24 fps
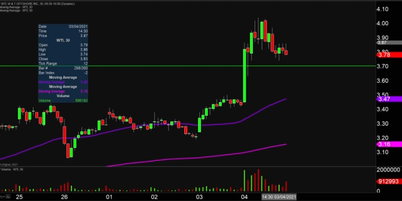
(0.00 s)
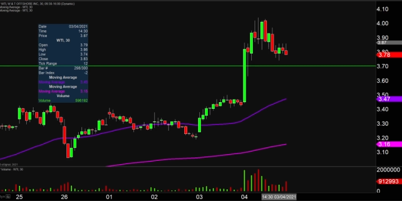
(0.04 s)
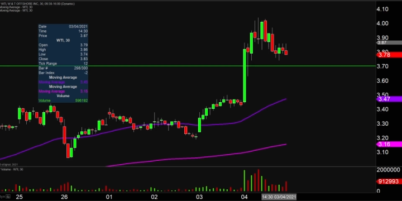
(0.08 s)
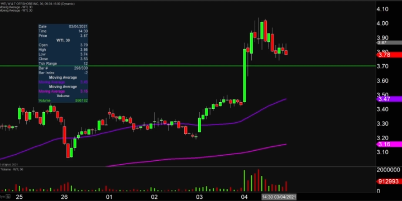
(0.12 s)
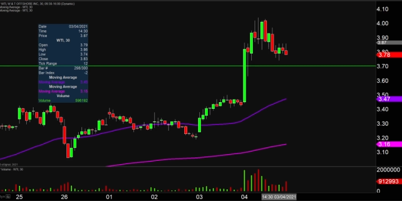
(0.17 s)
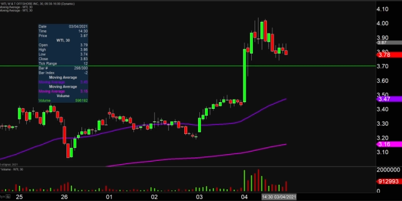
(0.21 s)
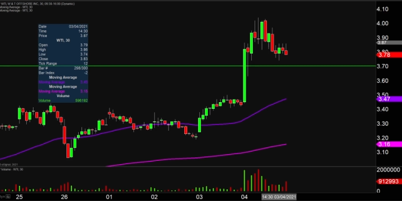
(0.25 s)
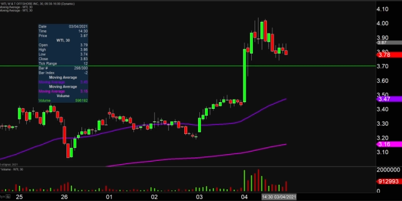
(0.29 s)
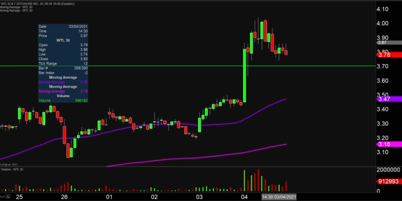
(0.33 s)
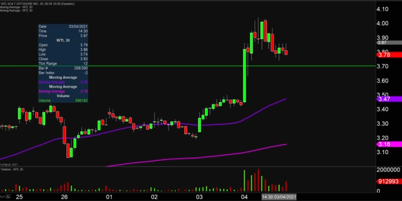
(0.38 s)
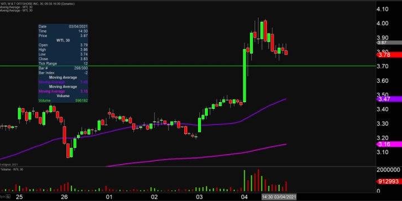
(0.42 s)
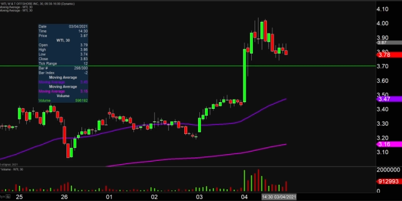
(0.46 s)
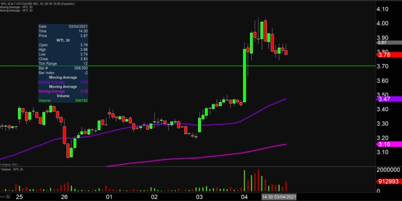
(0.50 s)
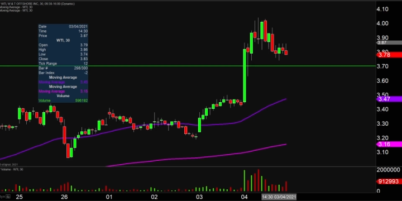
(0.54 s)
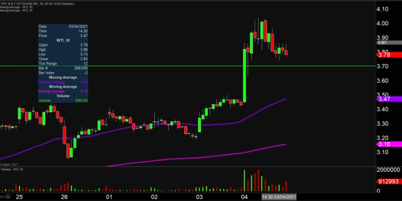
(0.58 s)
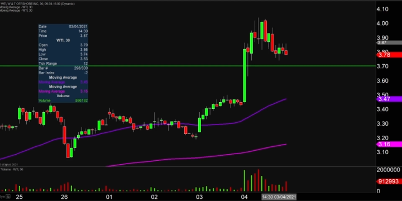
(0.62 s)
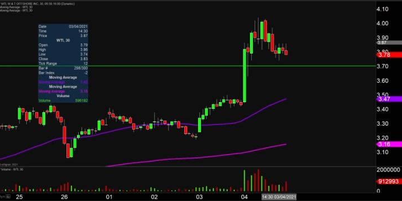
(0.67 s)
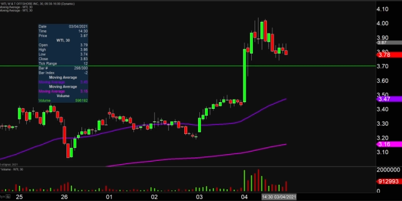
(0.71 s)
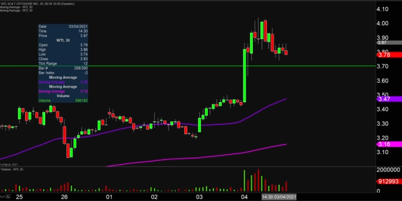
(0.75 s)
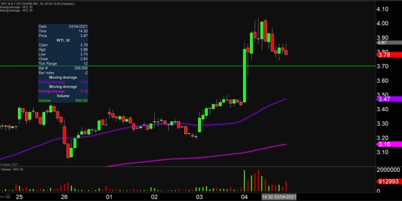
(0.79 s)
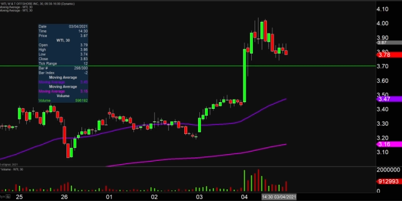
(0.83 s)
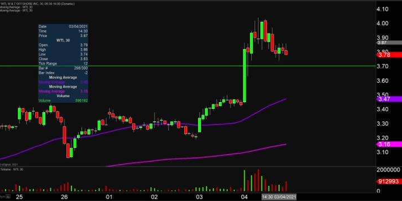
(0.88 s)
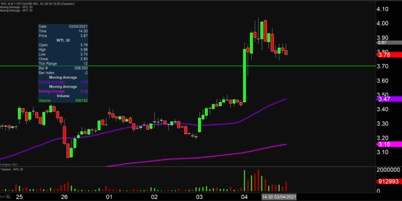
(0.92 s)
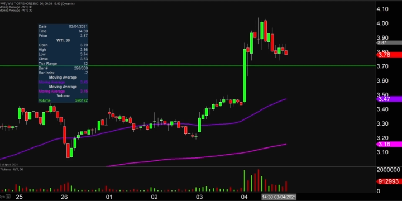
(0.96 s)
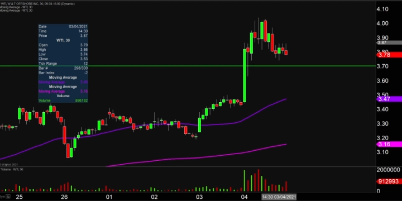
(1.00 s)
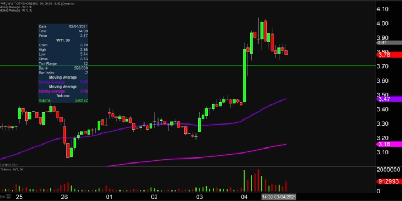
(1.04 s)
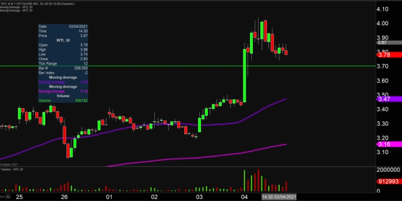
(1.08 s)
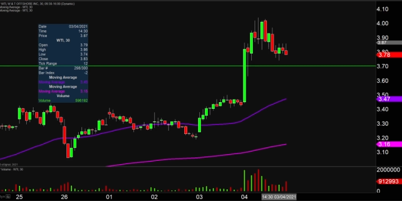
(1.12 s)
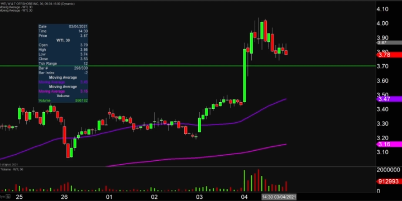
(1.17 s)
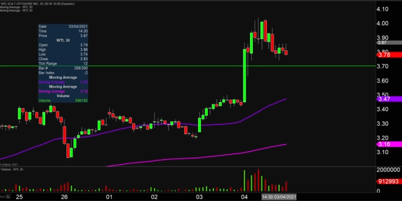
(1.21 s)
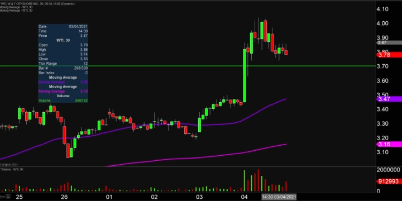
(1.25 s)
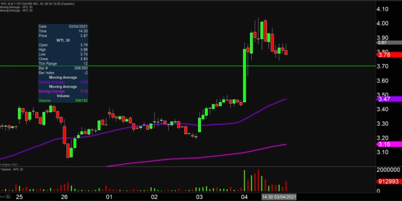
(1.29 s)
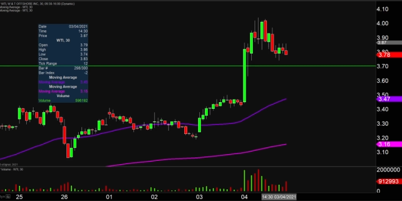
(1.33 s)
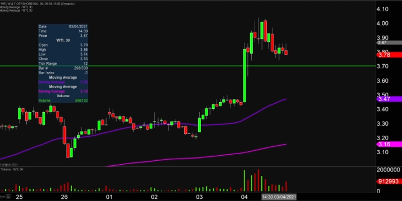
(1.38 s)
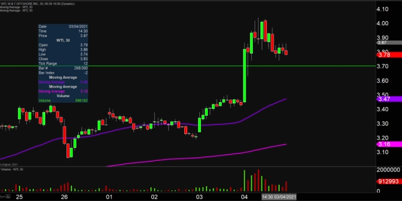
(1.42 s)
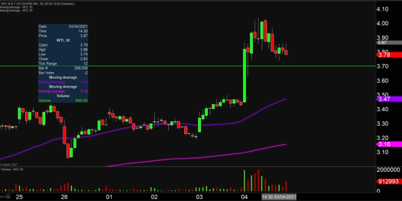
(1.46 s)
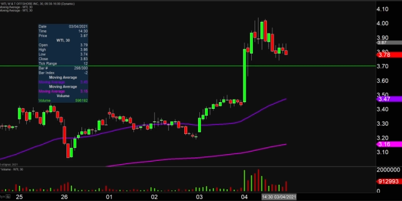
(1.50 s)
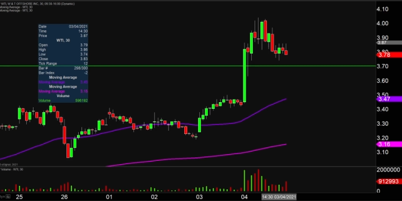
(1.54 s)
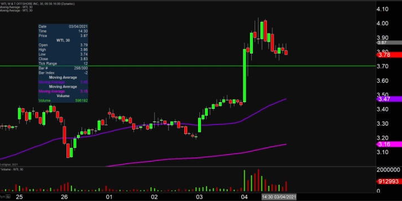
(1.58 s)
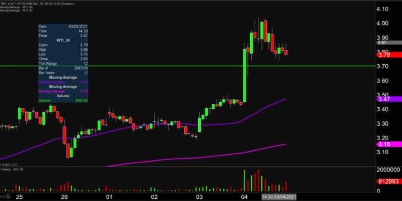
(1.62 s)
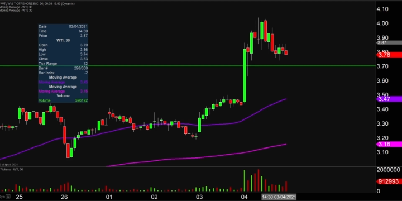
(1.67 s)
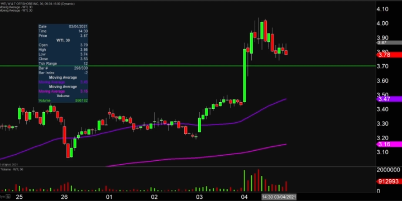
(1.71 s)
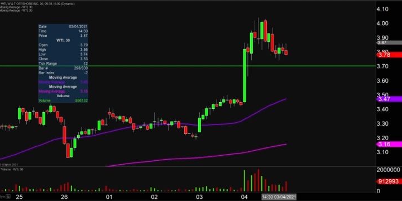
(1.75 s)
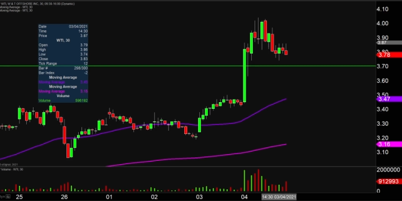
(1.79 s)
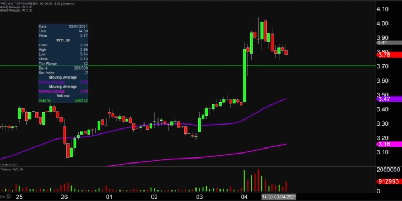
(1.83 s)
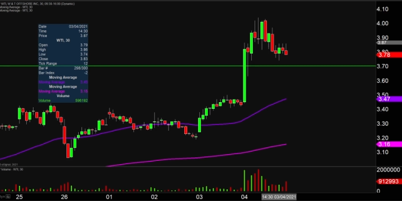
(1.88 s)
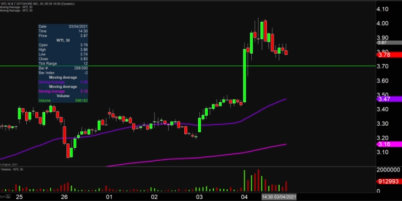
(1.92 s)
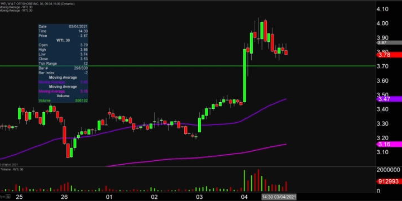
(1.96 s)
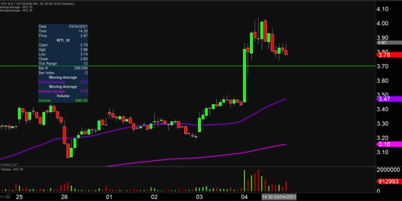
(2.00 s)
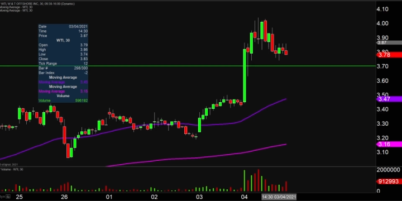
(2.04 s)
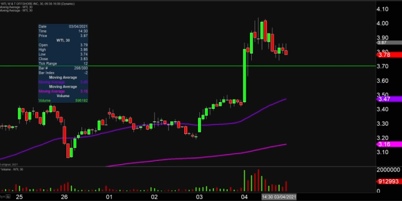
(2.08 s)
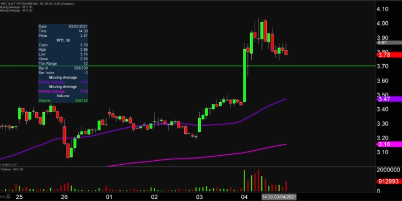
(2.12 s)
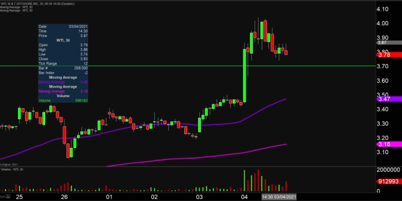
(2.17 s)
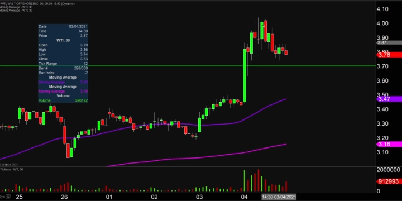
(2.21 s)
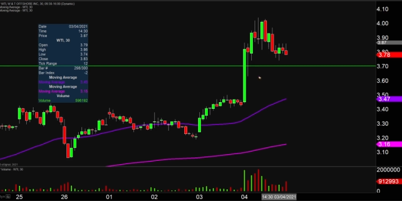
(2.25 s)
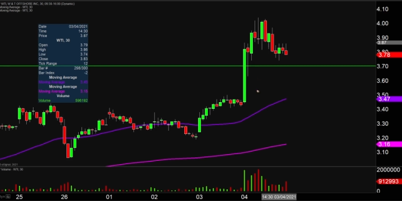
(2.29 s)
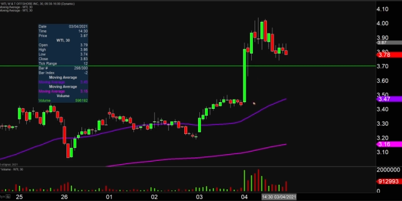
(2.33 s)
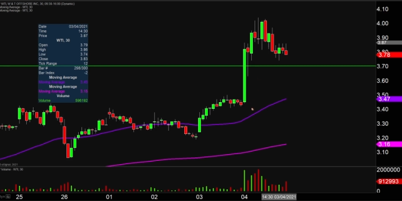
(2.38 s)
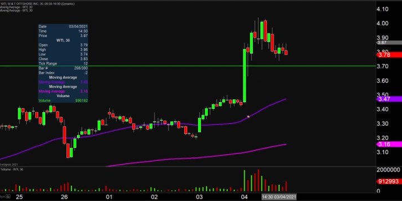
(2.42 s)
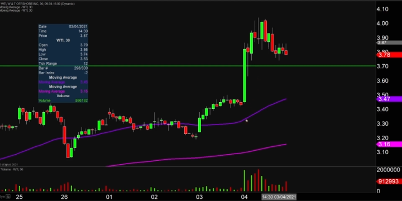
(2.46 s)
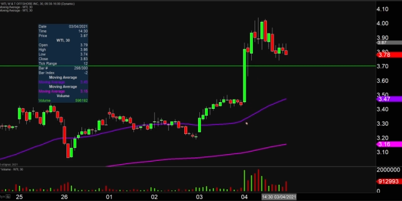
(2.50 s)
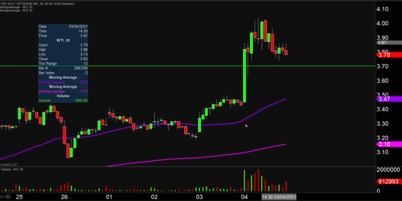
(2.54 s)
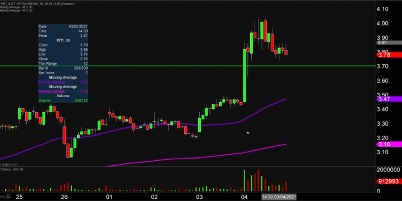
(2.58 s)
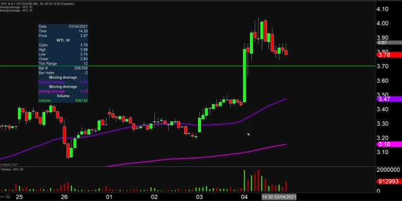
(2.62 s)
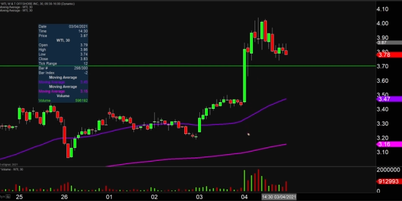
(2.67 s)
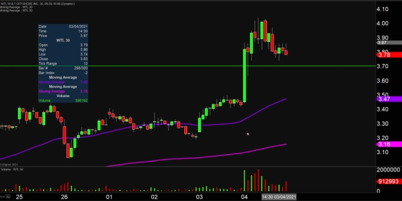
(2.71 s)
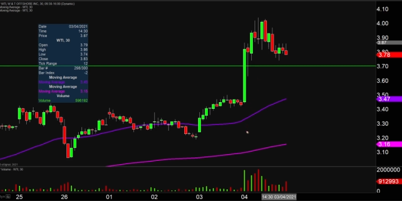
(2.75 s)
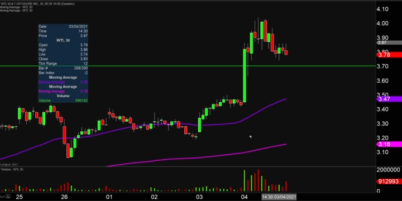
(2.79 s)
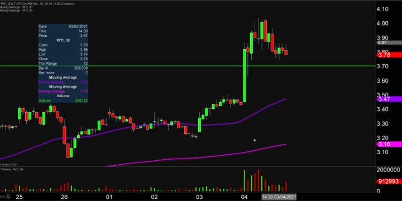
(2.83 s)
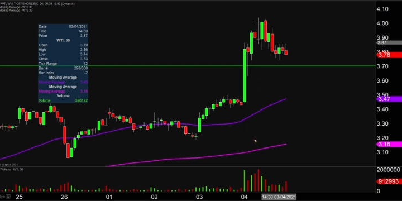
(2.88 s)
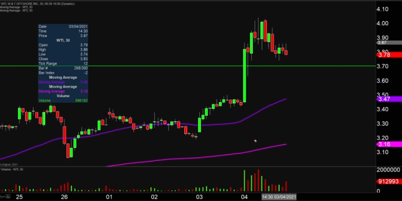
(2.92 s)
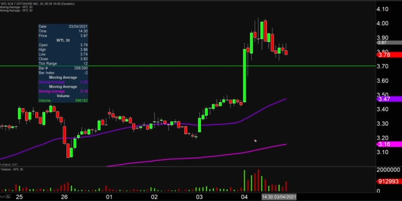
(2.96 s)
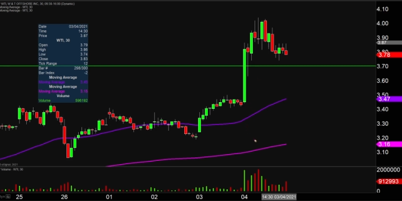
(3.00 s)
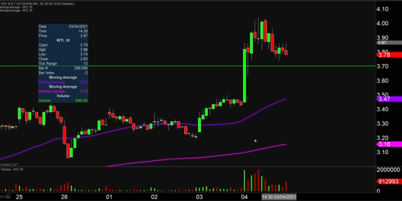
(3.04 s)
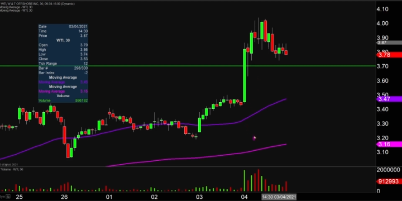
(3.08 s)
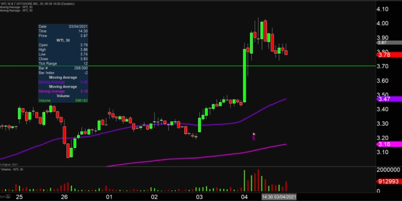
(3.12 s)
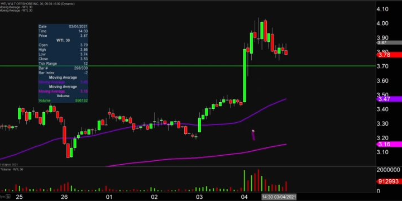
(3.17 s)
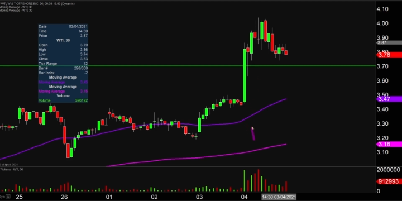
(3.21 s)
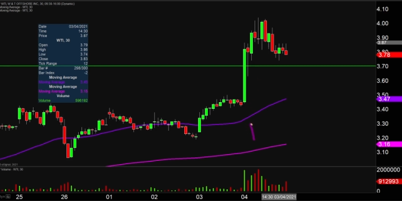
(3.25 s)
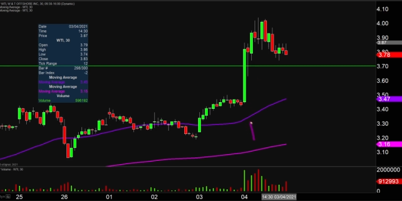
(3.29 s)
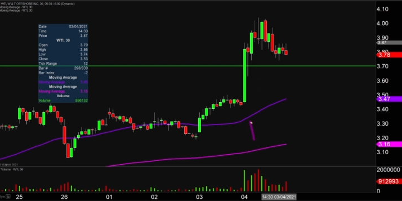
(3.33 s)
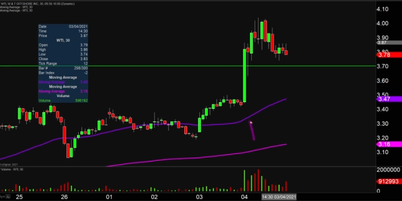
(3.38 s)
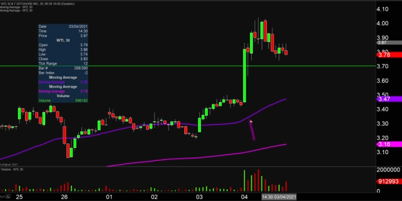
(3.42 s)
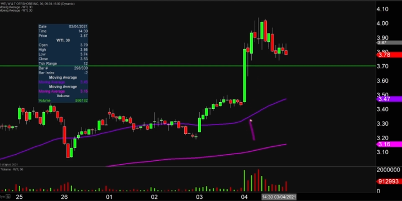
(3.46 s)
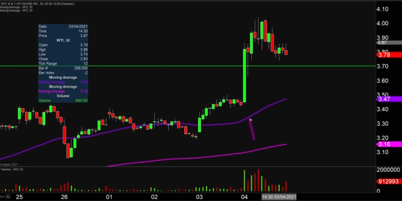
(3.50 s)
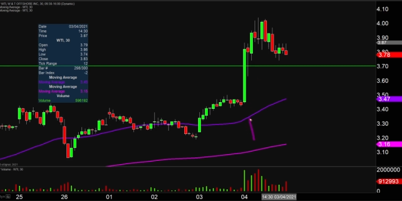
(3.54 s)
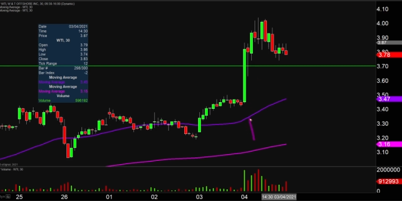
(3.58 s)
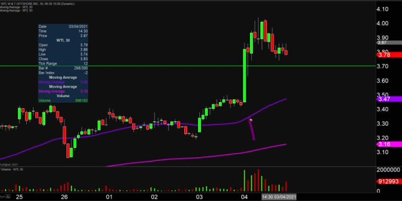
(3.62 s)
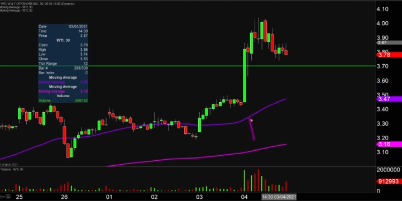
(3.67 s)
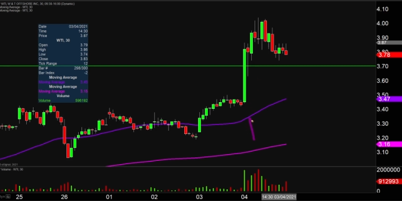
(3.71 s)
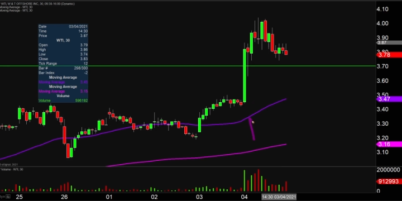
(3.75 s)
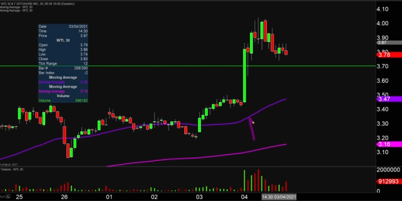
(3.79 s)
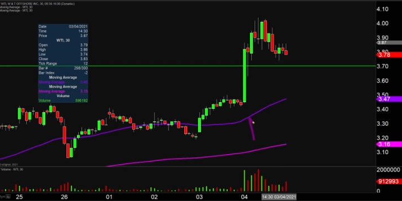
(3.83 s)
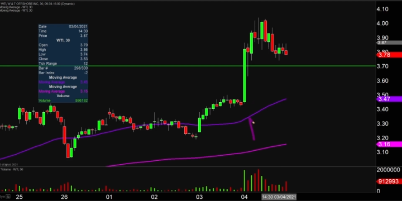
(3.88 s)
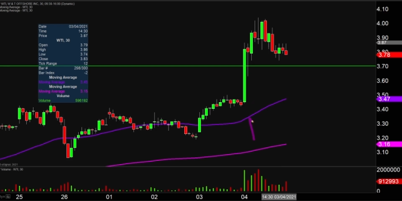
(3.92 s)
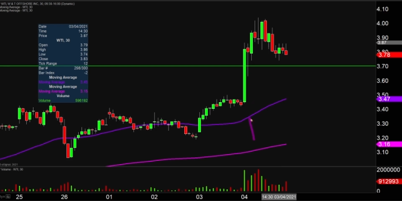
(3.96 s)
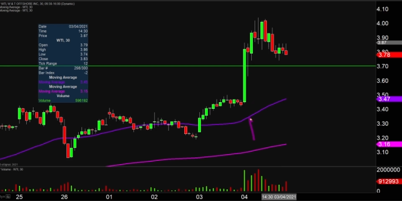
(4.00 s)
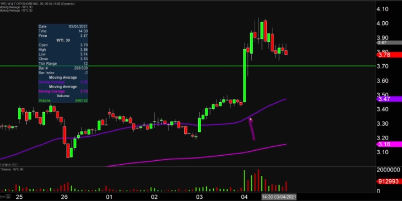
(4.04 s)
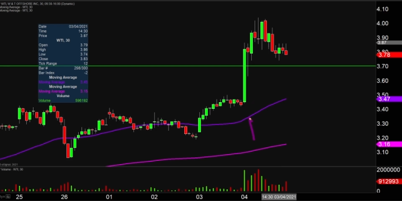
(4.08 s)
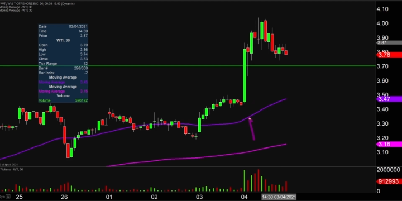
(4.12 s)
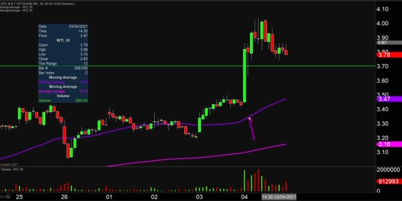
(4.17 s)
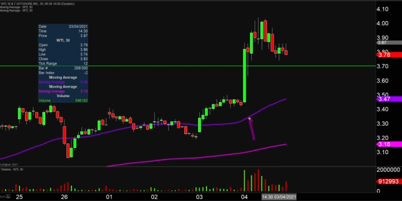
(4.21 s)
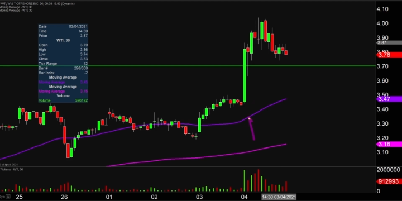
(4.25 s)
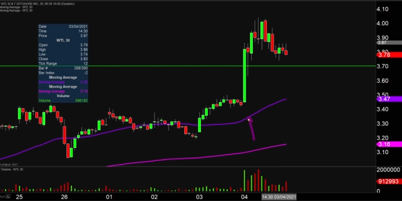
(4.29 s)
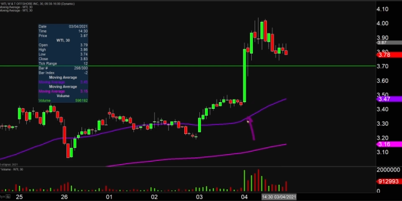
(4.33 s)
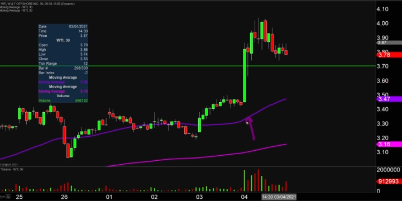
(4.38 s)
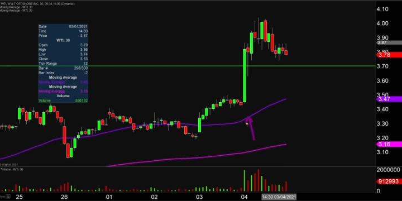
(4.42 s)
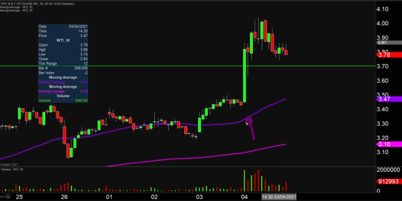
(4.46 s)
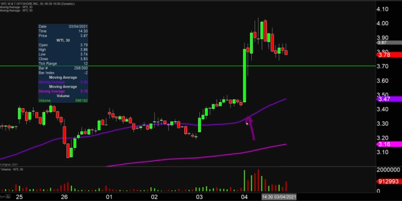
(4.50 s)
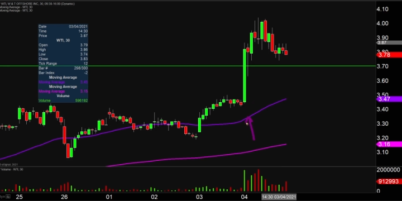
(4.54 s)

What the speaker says: (no speaker visible)